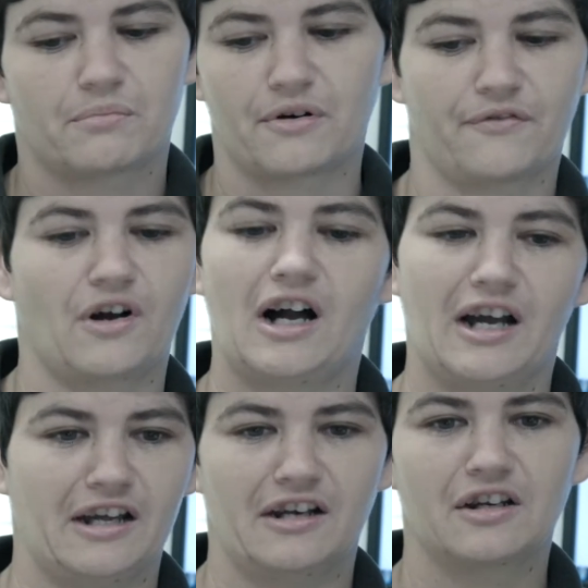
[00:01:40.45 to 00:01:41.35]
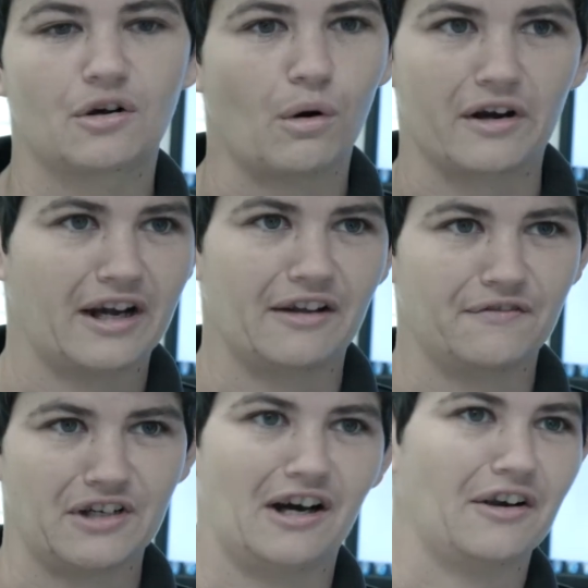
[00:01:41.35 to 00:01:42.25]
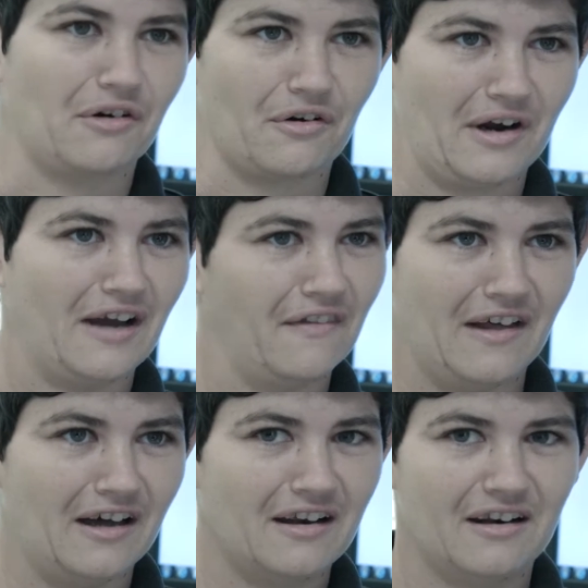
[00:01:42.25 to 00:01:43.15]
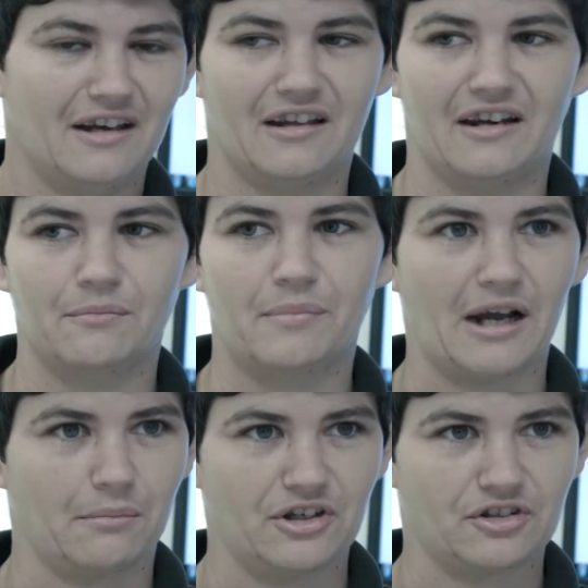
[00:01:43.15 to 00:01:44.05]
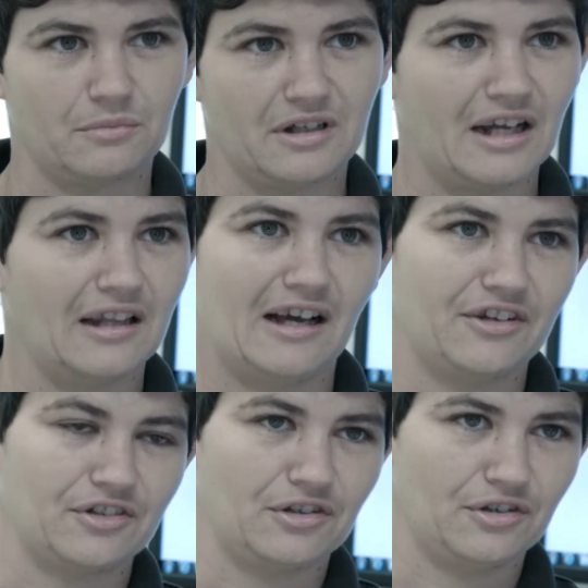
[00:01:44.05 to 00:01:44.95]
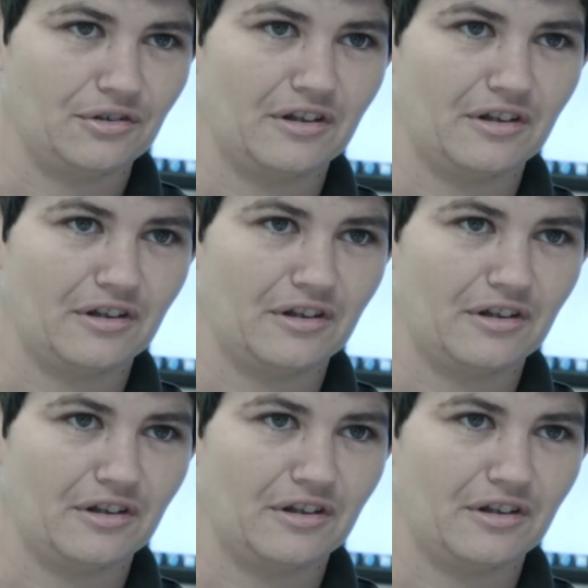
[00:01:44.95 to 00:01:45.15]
provide quantitative data around that and impact measurement allows you to do